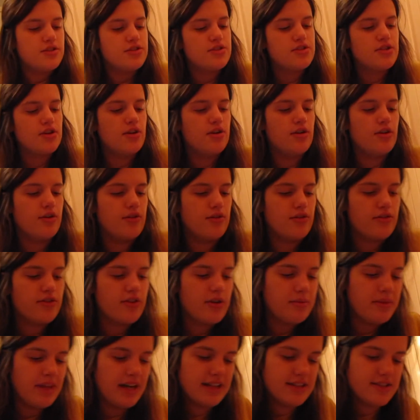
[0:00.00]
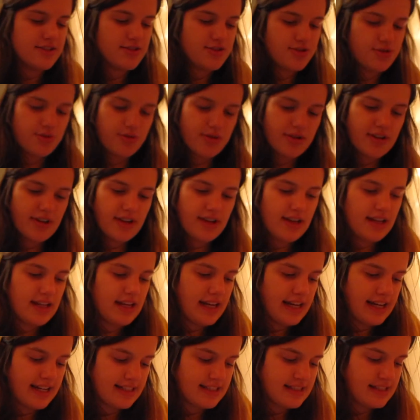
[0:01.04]
So from that story in
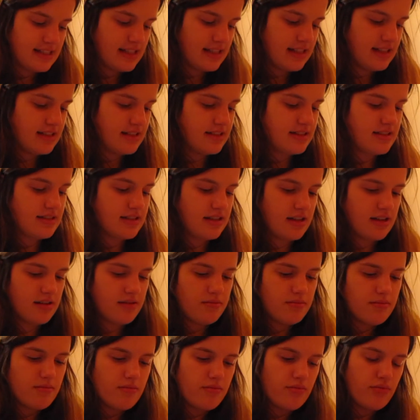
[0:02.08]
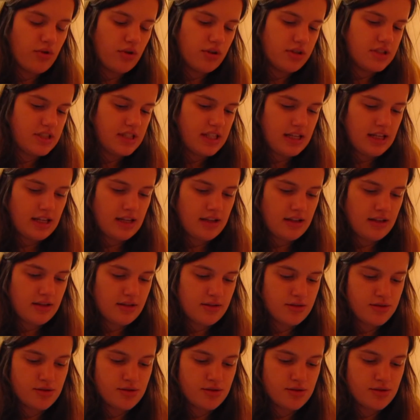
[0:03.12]
Exodus 14,